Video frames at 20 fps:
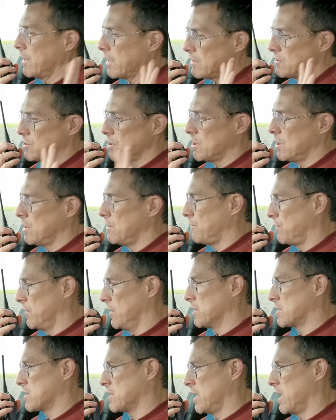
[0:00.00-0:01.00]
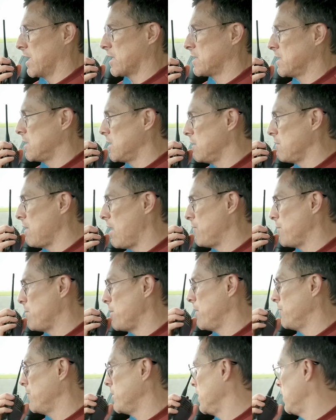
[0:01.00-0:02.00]
going to go to you first, Nick. Did you have a
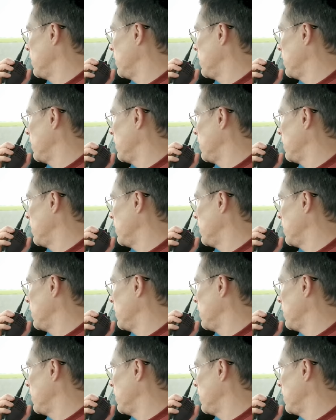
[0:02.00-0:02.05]
bit of a